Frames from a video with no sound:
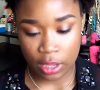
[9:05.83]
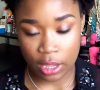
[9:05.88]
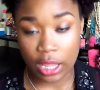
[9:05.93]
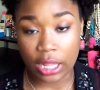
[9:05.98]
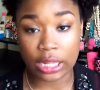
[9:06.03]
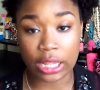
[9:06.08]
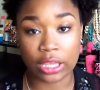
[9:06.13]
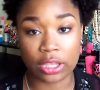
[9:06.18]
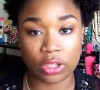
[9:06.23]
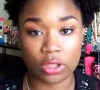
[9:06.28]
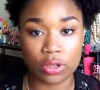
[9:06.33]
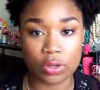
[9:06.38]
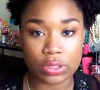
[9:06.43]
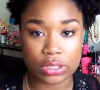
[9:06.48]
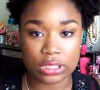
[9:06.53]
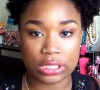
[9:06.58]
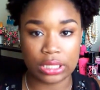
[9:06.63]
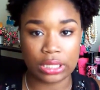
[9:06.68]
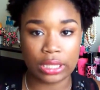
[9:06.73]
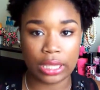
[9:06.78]
and like, you'll
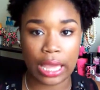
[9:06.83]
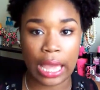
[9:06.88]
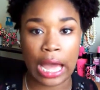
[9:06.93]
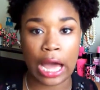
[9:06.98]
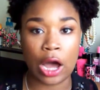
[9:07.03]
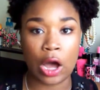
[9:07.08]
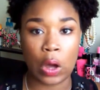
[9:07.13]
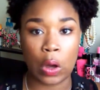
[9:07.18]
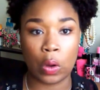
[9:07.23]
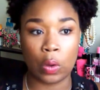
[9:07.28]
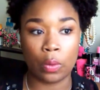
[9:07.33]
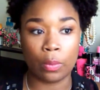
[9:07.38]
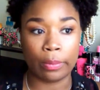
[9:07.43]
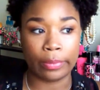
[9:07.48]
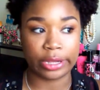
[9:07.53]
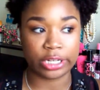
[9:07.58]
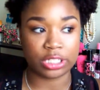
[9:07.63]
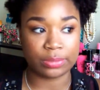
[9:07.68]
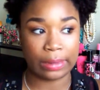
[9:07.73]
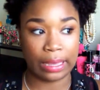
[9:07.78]
see how
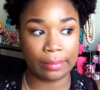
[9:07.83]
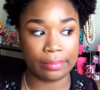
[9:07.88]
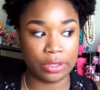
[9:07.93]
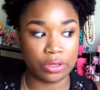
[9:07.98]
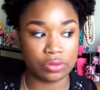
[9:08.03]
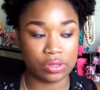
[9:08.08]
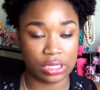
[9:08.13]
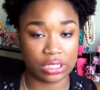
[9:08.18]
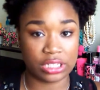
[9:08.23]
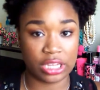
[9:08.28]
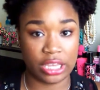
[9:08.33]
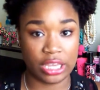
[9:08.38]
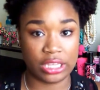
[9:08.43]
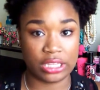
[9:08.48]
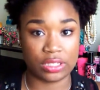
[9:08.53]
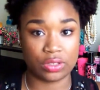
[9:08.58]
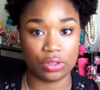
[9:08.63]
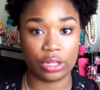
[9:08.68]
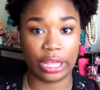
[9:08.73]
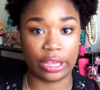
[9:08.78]
much my music
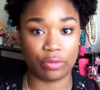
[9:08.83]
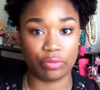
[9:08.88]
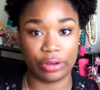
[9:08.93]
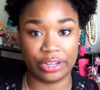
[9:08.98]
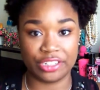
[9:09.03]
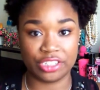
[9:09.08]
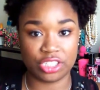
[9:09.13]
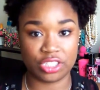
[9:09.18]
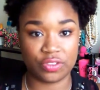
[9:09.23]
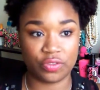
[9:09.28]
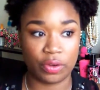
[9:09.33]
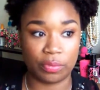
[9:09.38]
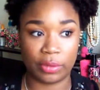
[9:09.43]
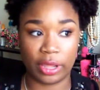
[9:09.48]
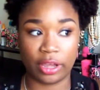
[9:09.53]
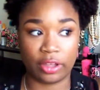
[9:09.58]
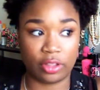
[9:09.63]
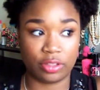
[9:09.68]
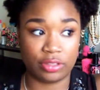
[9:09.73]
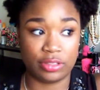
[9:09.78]
taste like ranges from
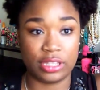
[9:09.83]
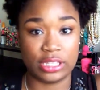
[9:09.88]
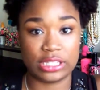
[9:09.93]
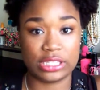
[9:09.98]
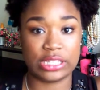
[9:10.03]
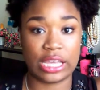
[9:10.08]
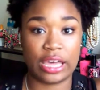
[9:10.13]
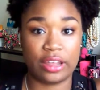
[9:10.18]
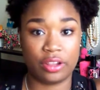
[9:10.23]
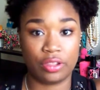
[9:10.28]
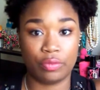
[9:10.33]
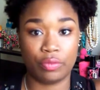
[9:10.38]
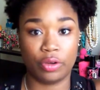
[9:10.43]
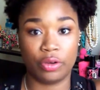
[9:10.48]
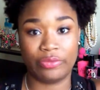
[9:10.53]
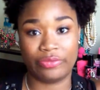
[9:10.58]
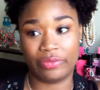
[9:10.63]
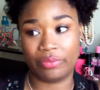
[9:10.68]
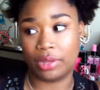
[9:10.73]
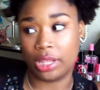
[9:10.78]
like this side of the
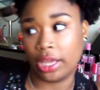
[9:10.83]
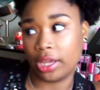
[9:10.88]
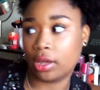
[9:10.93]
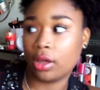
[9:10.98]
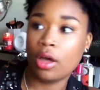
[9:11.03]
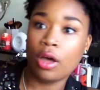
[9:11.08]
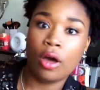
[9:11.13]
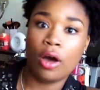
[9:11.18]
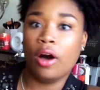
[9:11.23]
room from like